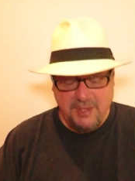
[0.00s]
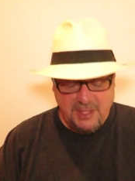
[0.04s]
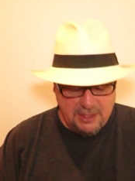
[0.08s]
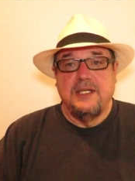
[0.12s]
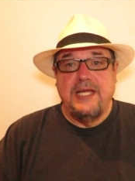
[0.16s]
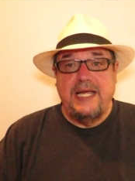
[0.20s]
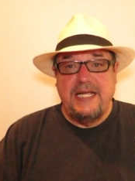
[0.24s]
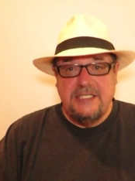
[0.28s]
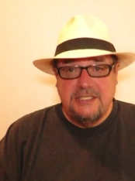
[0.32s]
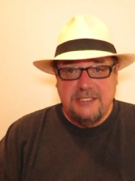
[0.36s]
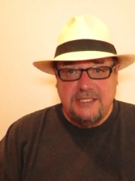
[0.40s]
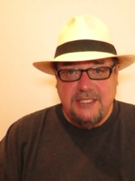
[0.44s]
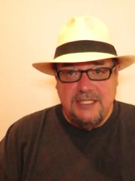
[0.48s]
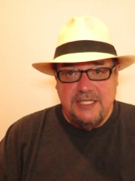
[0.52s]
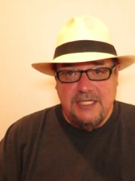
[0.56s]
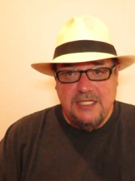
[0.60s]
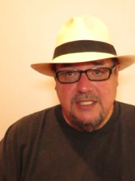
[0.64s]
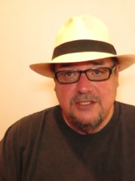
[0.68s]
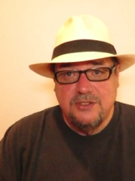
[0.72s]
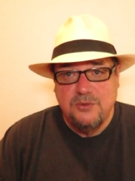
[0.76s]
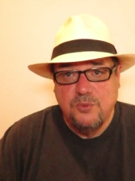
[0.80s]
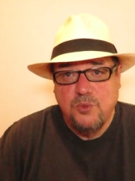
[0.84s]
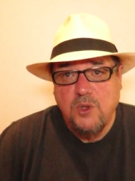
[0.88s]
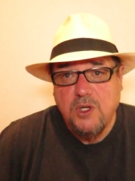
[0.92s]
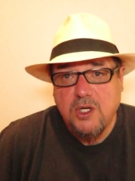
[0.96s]
Last thing
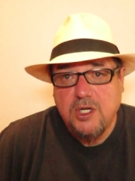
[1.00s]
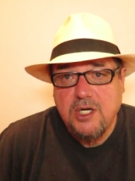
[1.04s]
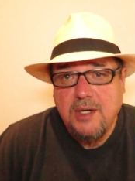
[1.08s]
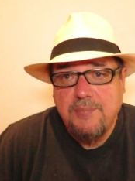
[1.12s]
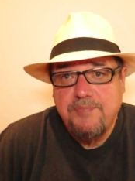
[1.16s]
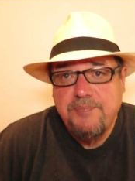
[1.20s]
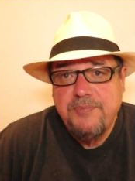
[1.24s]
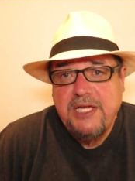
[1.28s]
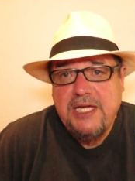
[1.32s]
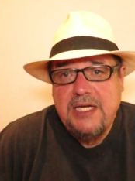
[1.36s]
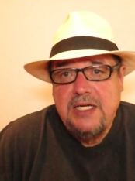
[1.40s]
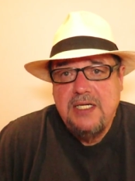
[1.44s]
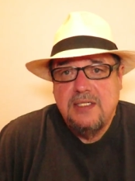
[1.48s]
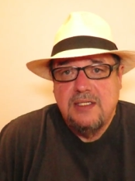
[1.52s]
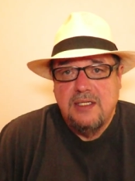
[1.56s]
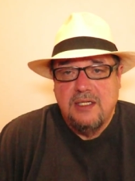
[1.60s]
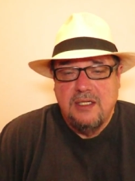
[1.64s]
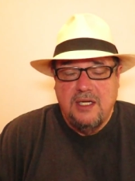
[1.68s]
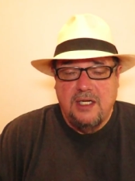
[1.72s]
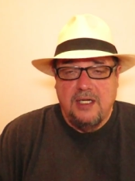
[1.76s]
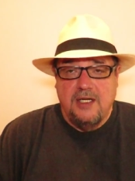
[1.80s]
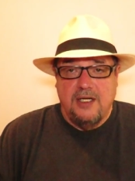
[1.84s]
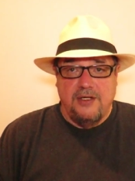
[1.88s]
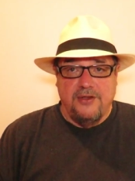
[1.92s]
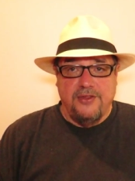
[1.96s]
is work update.
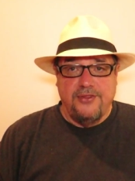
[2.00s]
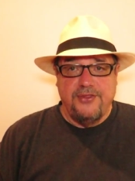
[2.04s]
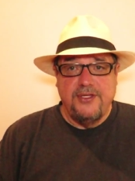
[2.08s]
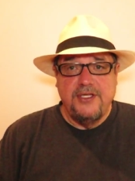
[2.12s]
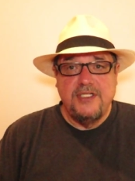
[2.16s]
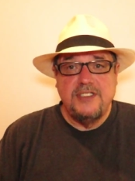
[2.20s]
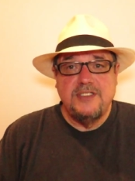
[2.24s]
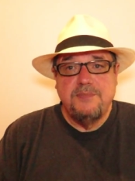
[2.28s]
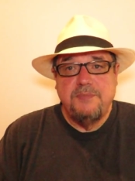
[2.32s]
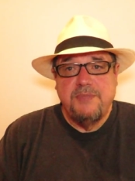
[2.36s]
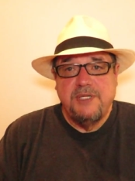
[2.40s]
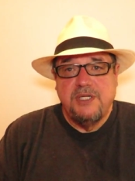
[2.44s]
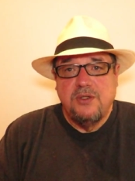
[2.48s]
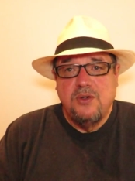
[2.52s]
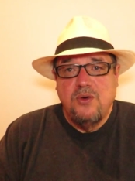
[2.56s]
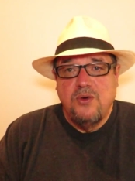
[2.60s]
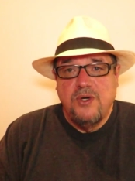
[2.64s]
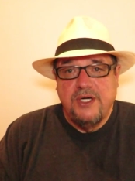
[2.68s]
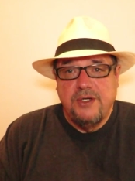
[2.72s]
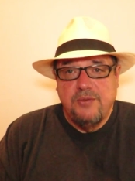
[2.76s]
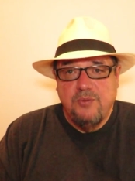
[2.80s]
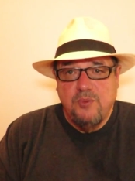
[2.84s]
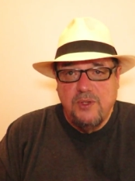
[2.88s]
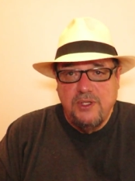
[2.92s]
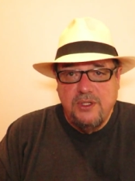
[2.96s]
Things have been
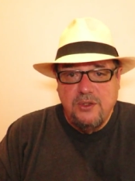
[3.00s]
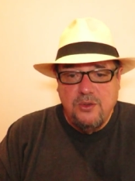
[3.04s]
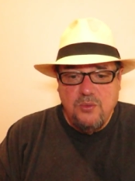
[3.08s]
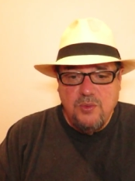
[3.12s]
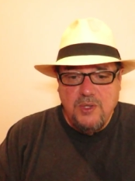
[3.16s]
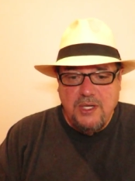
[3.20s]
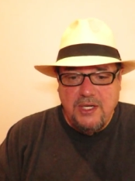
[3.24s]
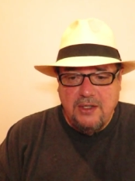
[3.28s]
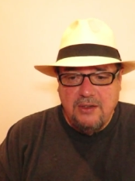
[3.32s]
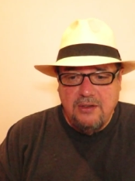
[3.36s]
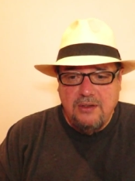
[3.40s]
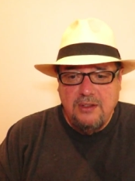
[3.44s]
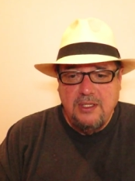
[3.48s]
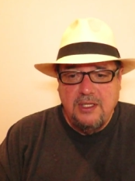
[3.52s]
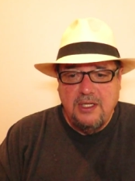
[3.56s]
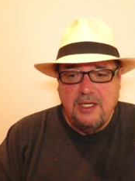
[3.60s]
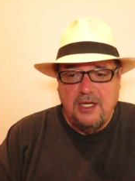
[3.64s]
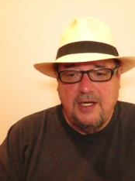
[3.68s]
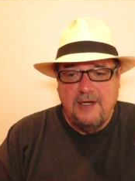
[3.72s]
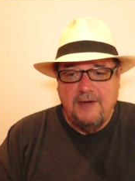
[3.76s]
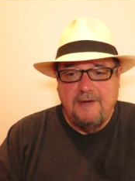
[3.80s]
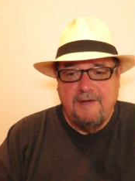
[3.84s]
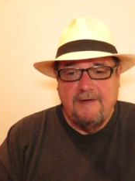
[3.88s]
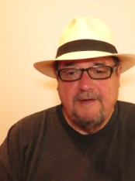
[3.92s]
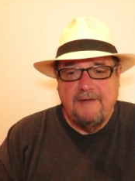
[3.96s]
going real
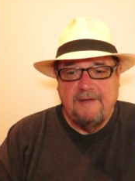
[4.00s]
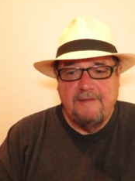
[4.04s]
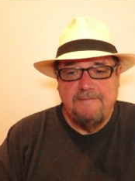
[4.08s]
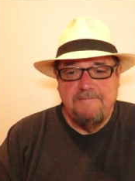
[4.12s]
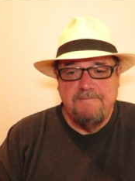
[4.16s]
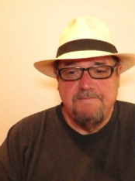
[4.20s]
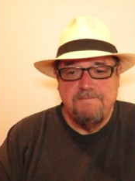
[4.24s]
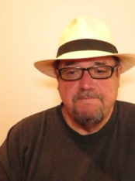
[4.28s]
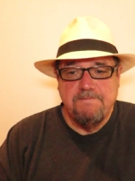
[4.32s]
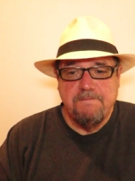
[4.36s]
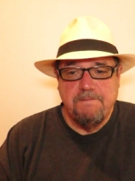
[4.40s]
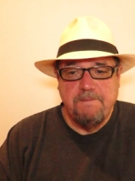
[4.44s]
well.